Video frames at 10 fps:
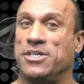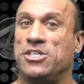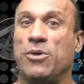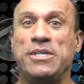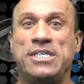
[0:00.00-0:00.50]

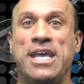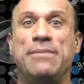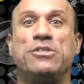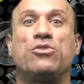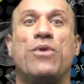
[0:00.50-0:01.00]
So it
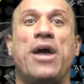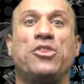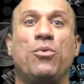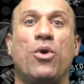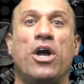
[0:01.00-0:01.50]
seems throughout
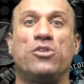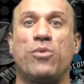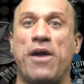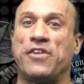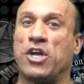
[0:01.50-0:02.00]
the world,
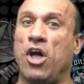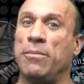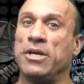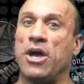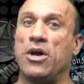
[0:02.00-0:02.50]
wherever
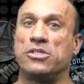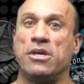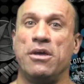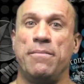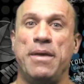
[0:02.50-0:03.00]
Coleman goes,
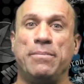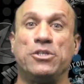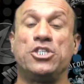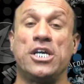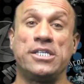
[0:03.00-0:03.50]
people
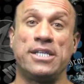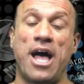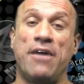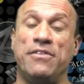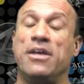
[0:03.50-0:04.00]
just
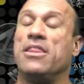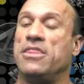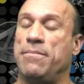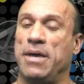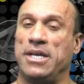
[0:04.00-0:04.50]
love
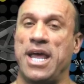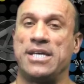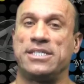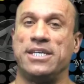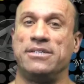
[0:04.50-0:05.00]
the big
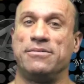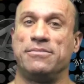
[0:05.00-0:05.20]
nasty.